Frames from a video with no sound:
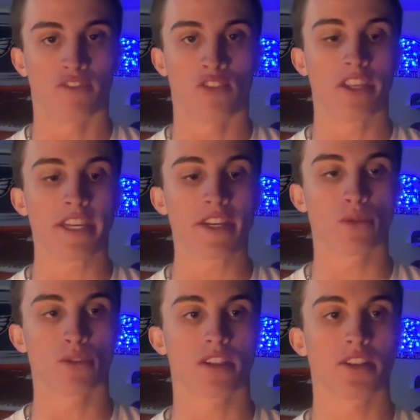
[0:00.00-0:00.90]
for the
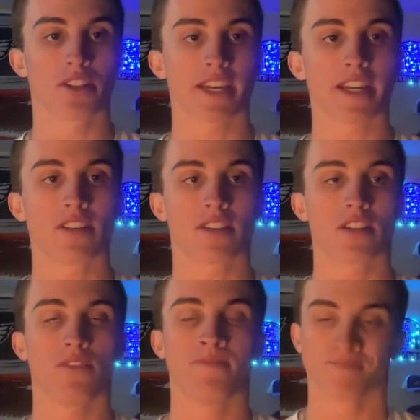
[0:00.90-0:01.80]
Eagles in this case.
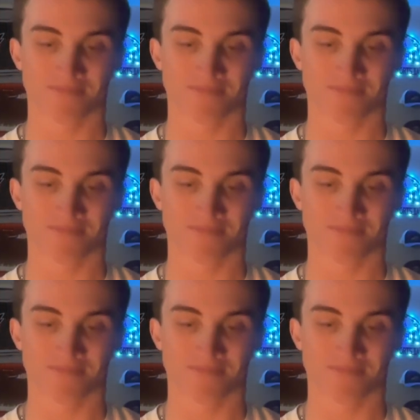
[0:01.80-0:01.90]
So